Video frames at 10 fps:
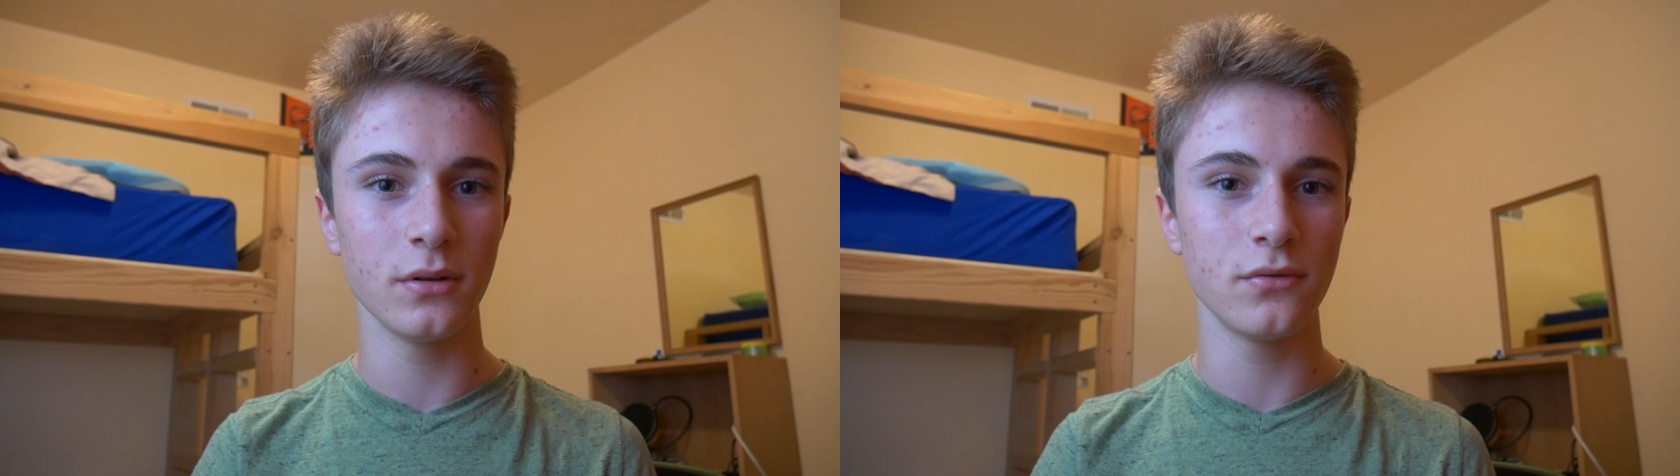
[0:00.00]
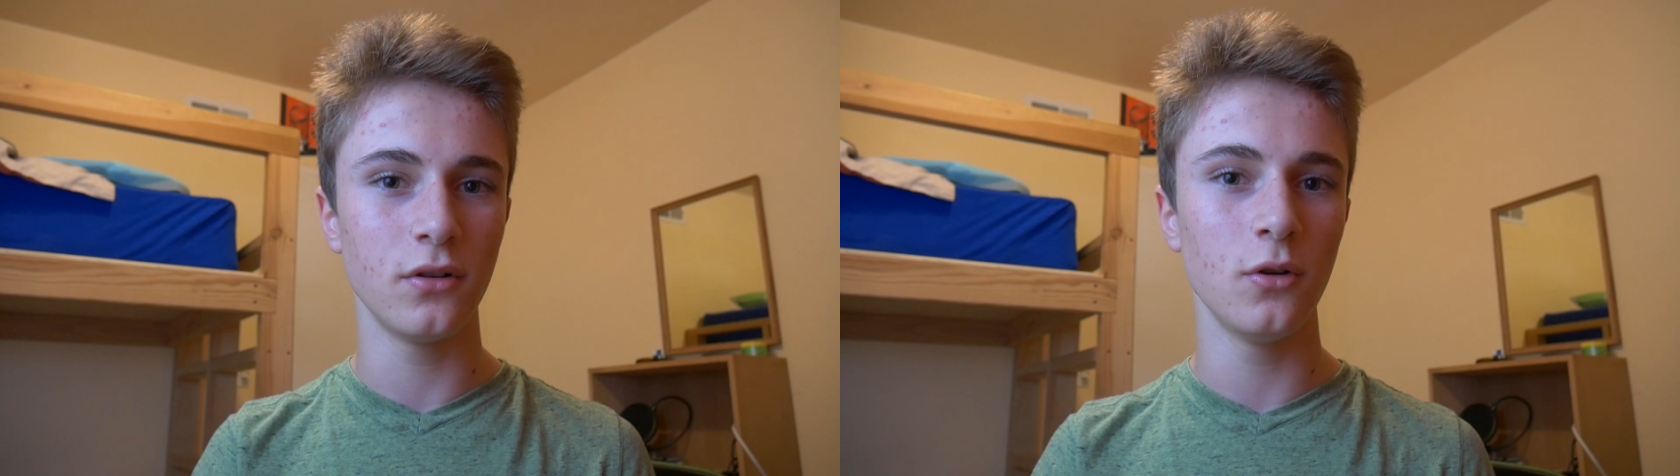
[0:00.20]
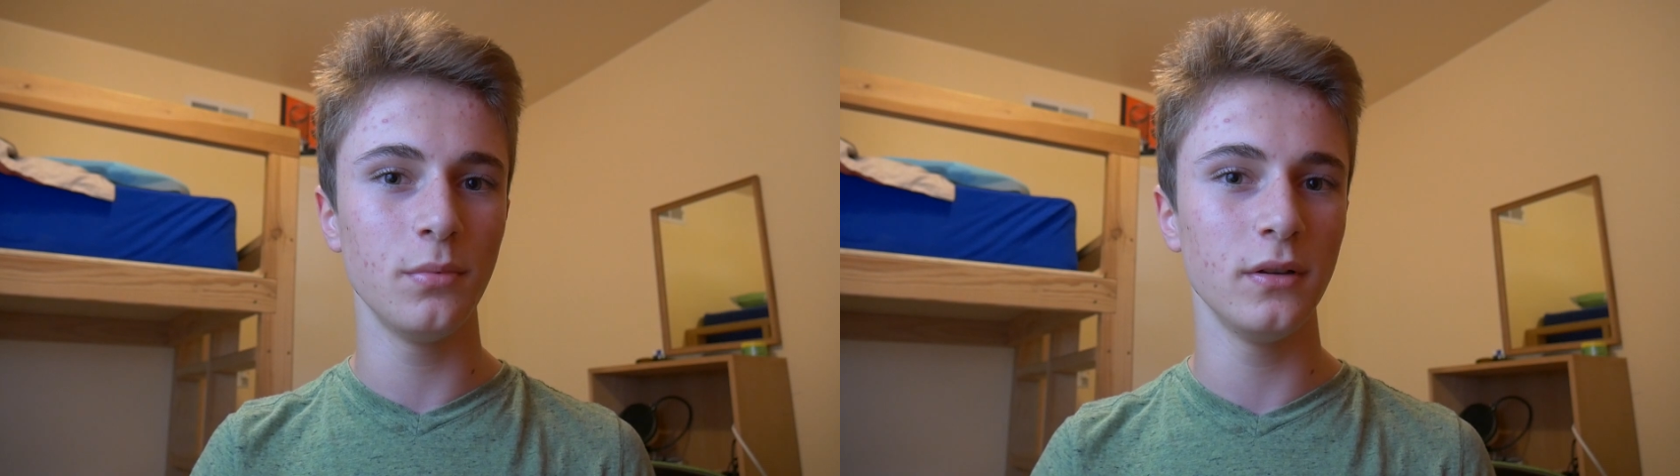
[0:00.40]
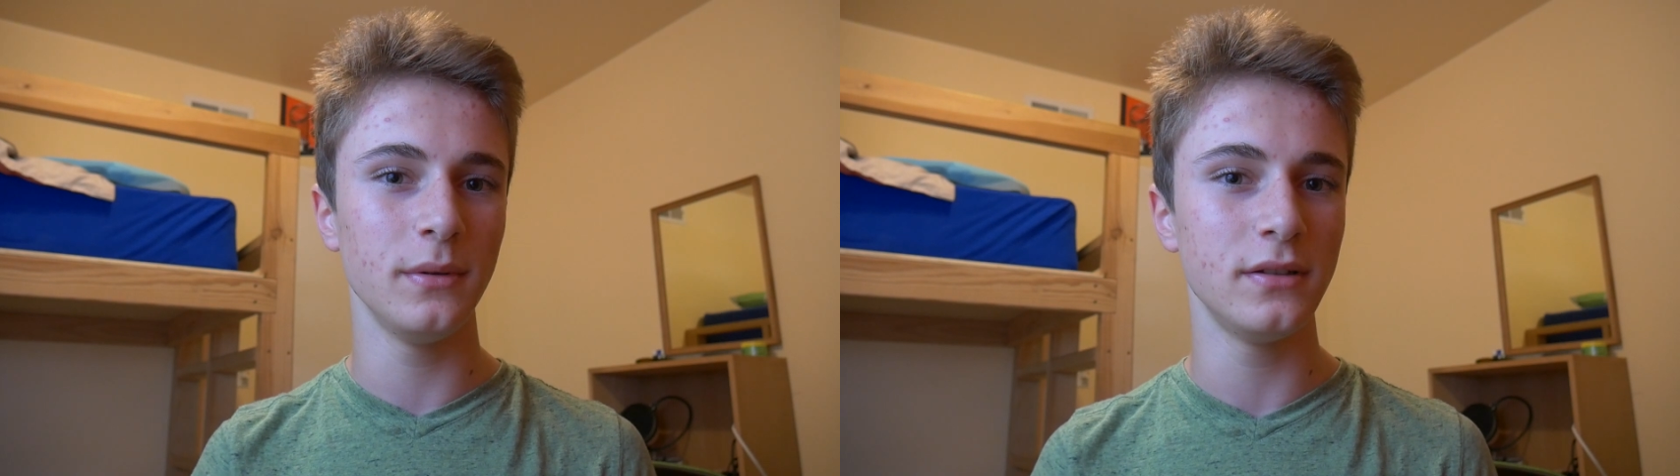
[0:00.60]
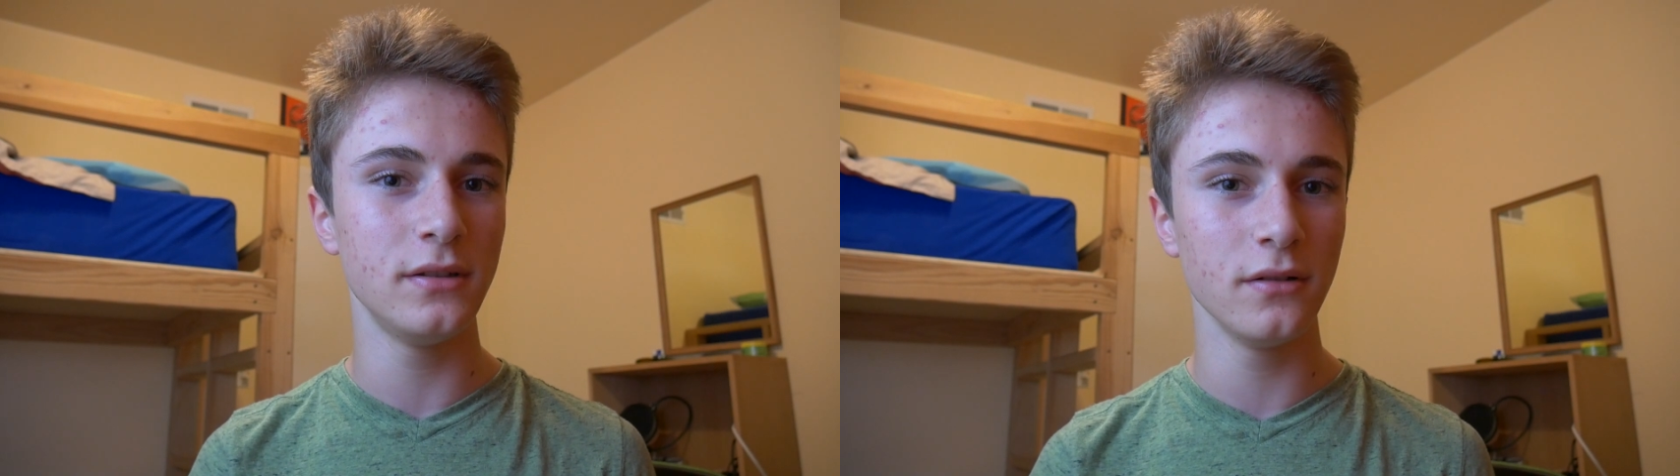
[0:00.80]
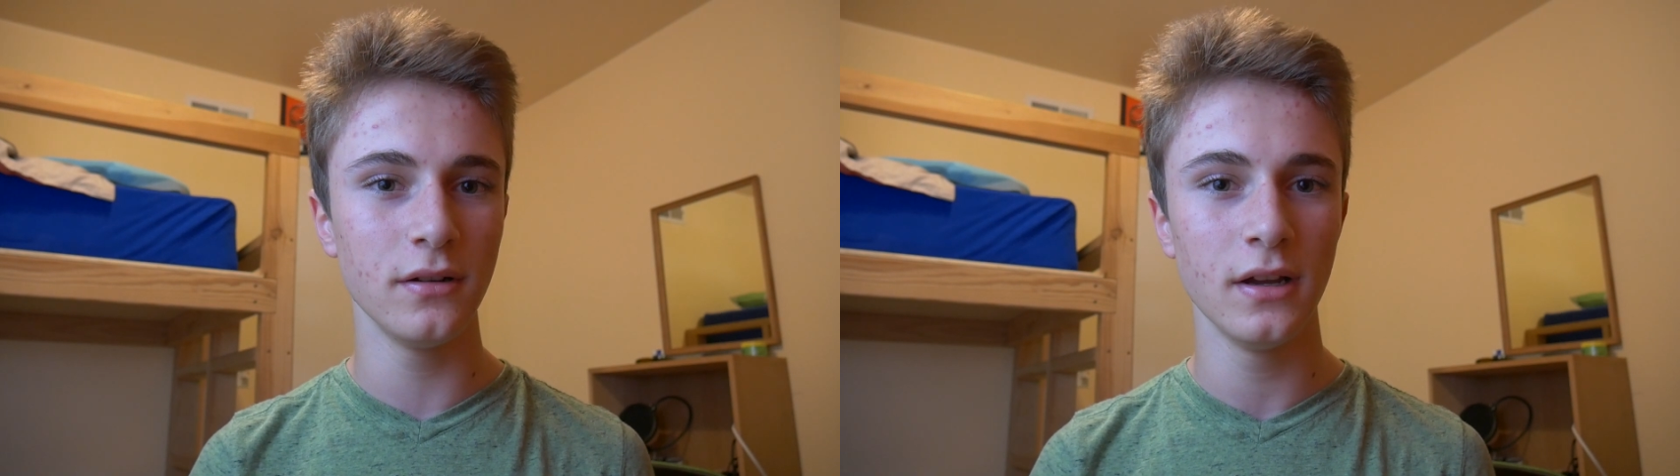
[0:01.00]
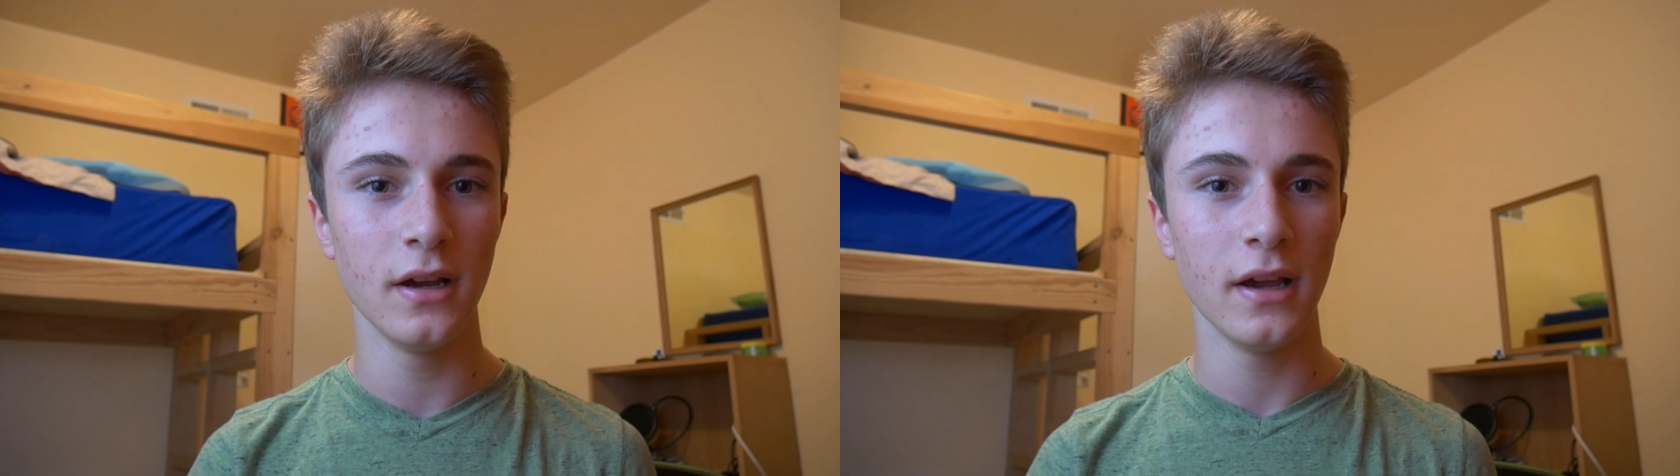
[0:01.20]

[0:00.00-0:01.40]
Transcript: which will hopefully be soon.